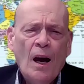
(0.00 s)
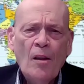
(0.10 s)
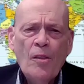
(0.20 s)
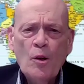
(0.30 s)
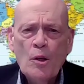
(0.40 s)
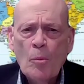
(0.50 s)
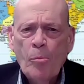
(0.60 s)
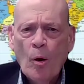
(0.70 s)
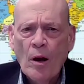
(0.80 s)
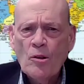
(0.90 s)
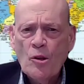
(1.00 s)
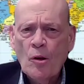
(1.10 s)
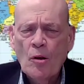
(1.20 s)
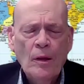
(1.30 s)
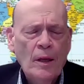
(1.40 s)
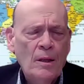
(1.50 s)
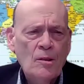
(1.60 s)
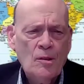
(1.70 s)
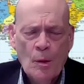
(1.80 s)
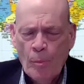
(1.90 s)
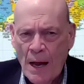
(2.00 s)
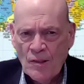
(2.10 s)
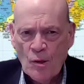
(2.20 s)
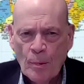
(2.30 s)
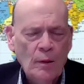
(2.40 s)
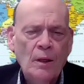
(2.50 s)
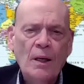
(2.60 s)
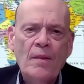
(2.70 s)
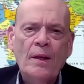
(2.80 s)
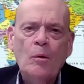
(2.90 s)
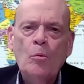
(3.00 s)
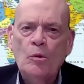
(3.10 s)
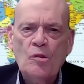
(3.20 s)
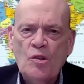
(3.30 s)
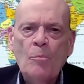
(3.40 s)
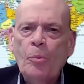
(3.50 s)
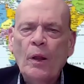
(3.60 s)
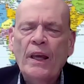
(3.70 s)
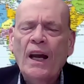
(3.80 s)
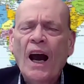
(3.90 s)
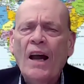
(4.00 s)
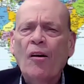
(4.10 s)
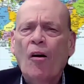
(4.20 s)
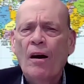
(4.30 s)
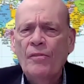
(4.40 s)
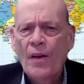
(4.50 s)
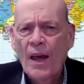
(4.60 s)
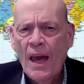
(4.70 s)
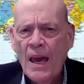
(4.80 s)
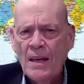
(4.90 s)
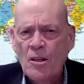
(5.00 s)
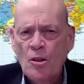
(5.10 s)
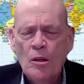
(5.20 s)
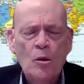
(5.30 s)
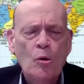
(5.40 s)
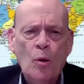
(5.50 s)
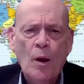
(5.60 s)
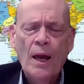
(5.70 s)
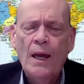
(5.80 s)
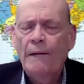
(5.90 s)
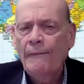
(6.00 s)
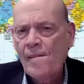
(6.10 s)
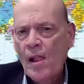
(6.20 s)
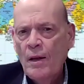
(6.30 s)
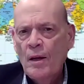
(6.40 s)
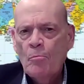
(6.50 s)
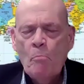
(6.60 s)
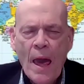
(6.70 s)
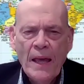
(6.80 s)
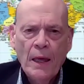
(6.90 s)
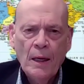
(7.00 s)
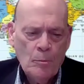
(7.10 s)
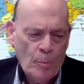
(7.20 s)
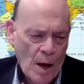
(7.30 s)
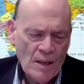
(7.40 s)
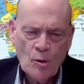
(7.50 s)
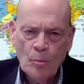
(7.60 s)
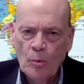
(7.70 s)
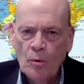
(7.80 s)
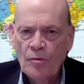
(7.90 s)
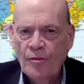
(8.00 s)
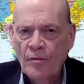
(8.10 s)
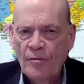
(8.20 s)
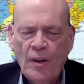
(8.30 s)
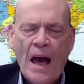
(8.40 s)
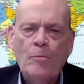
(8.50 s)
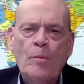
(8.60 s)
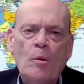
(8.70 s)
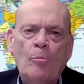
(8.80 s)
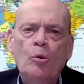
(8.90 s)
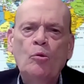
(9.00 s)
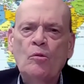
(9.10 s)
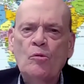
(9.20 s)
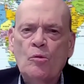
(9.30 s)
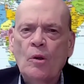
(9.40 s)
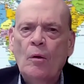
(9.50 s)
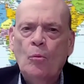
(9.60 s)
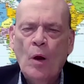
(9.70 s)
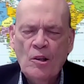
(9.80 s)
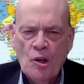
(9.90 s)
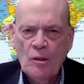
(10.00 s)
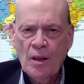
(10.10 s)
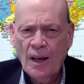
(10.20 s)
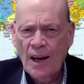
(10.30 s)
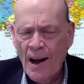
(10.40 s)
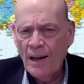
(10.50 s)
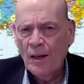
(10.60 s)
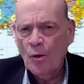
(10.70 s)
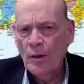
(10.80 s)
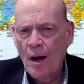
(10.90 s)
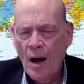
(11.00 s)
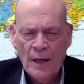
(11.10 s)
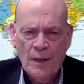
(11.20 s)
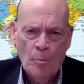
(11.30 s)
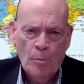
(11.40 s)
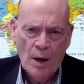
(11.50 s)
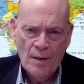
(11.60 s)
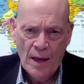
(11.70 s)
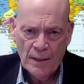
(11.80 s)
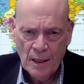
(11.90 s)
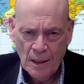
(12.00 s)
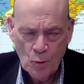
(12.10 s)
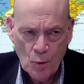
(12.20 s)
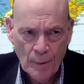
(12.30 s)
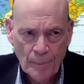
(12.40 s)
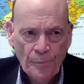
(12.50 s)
other departure is the possibility that he will simply cut off aid to Ukraine, making it possible for Vladimir Putin's Russia to conquer and occupy that country.